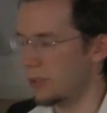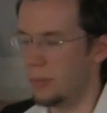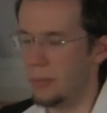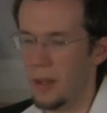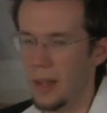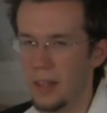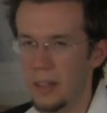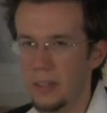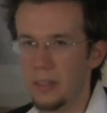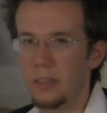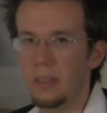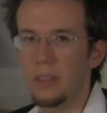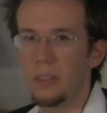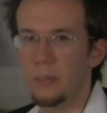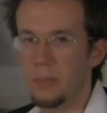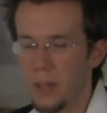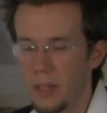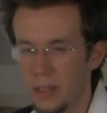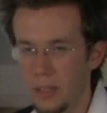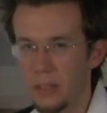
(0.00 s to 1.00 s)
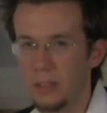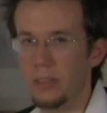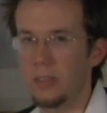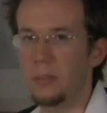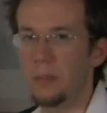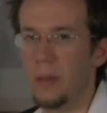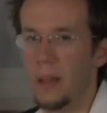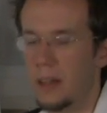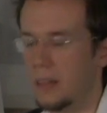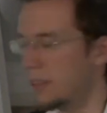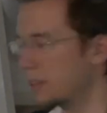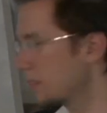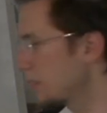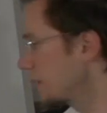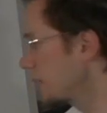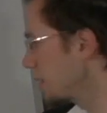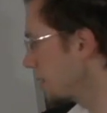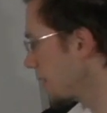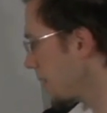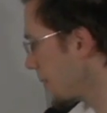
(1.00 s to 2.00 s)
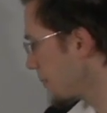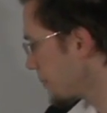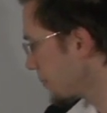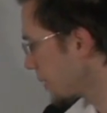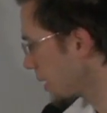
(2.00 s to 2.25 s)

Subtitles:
So minor third, minor third, minor third.